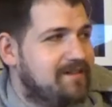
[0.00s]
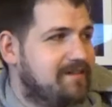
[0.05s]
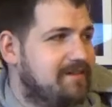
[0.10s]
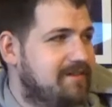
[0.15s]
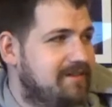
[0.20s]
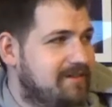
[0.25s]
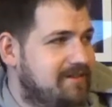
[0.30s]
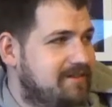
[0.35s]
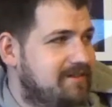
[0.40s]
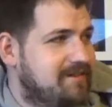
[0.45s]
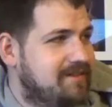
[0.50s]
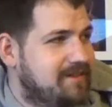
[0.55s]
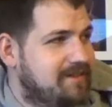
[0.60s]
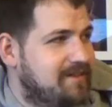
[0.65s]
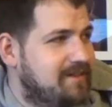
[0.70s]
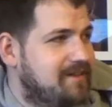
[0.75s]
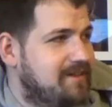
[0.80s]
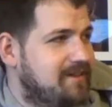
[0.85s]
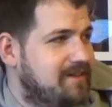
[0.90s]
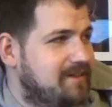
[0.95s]

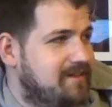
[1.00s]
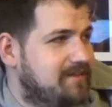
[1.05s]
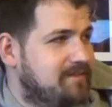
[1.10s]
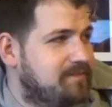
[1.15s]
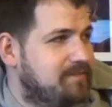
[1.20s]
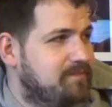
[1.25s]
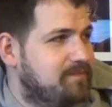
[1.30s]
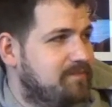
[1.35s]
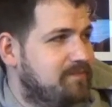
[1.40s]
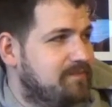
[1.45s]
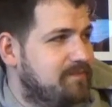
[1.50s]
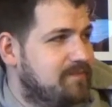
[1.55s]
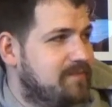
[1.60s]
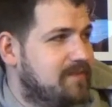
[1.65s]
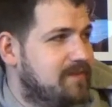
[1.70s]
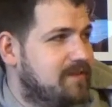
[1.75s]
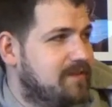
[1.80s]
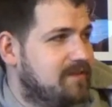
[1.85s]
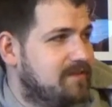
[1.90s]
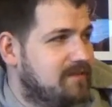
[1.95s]

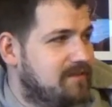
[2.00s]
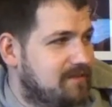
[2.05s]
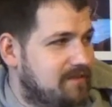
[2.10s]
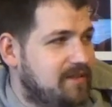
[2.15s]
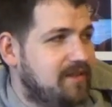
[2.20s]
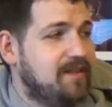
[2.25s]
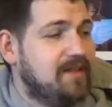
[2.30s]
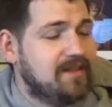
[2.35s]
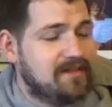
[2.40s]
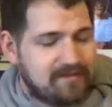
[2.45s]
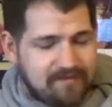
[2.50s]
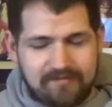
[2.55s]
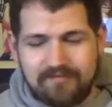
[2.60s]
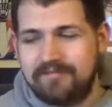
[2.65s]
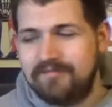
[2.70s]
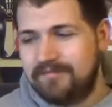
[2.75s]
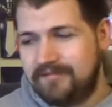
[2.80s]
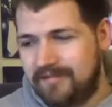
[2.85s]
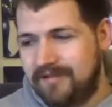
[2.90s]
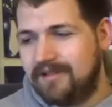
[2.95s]

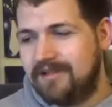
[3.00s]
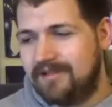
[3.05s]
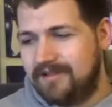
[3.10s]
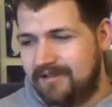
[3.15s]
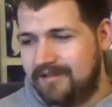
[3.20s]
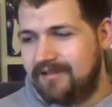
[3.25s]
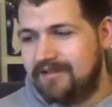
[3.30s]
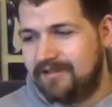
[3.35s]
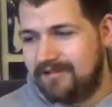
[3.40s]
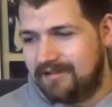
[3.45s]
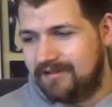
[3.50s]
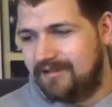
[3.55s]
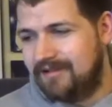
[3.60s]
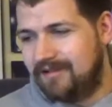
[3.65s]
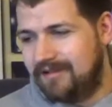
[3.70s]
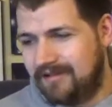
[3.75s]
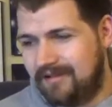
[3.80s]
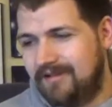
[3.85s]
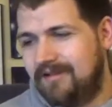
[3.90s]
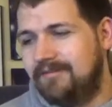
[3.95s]

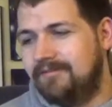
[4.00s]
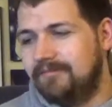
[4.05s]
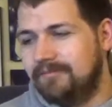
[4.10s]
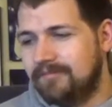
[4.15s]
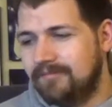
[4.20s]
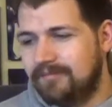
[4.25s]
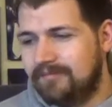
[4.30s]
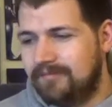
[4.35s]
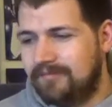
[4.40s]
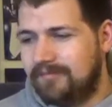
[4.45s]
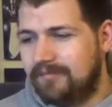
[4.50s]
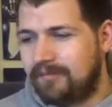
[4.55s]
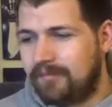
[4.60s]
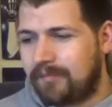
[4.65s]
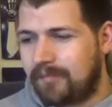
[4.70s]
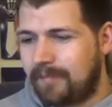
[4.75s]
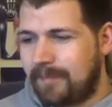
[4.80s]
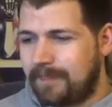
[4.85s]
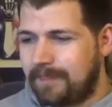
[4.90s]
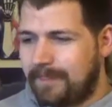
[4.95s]

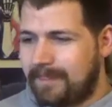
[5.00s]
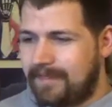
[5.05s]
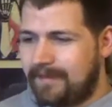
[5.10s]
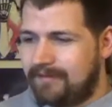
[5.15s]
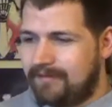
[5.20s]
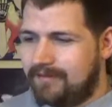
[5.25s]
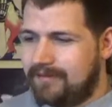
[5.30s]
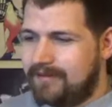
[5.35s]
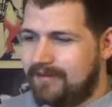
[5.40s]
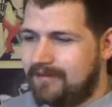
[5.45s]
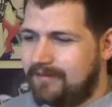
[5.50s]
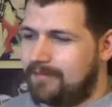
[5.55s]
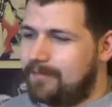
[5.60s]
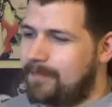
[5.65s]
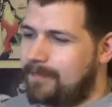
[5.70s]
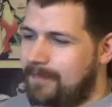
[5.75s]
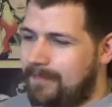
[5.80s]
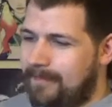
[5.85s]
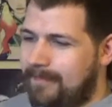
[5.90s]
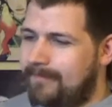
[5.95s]

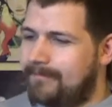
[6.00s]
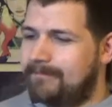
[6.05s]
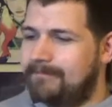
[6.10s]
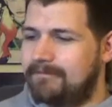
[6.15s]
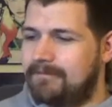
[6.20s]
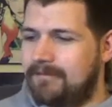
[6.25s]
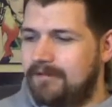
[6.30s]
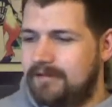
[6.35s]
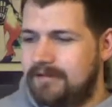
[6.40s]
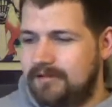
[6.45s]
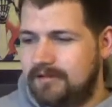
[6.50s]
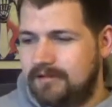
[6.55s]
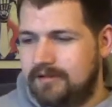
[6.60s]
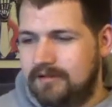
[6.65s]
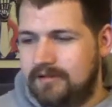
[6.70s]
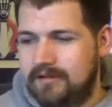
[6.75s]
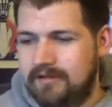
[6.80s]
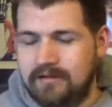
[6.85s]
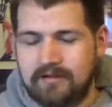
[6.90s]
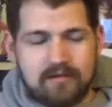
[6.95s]

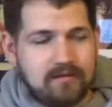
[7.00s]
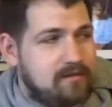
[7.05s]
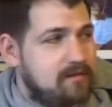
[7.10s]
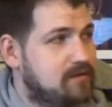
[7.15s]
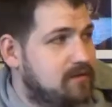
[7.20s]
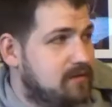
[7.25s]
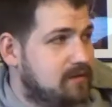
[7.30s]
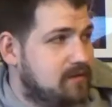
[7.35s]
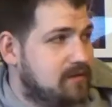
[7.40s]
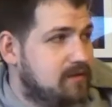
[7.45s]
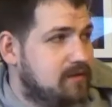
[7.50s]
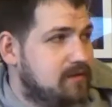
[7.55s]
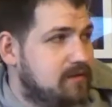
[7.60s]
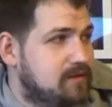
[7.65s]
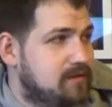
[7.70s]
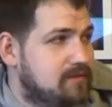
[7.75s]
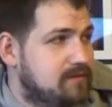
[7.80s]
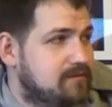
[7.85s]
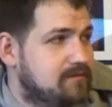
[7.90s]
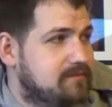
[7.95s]
(not speaking)